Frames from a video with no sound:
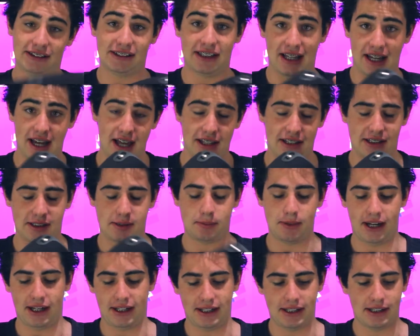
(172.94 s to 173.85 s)
their other
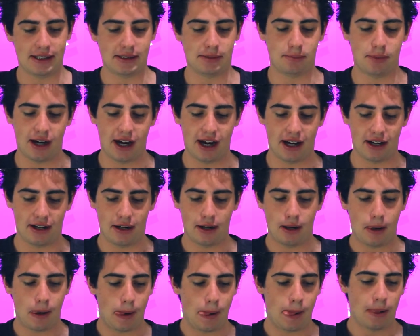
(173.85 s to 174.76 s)
speakers,
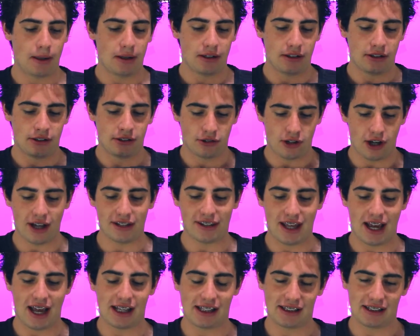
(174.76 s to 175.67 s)
but like
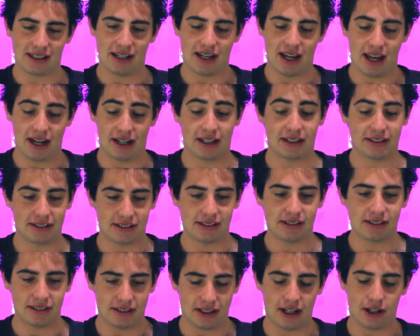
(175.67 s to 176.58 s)
that. And
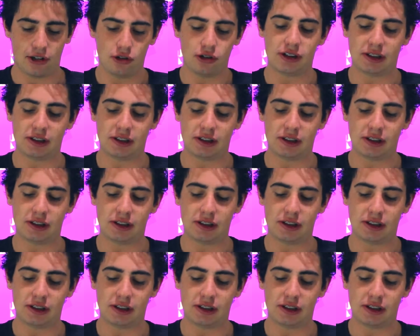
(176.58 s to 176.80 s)
they're good